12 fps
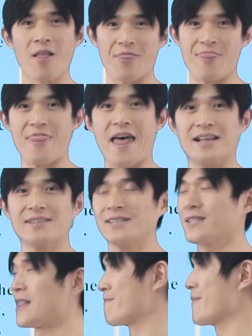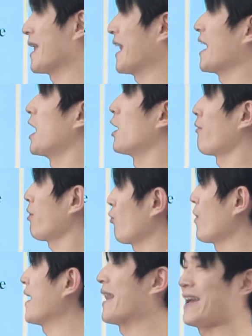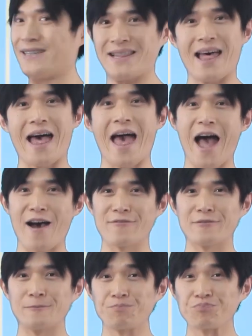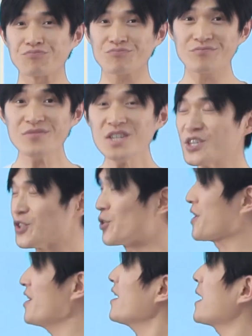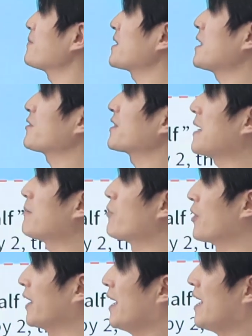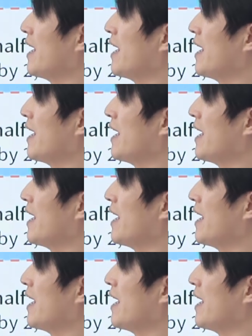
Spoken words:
That's the meaning of 3 less than half. So here comes our summary.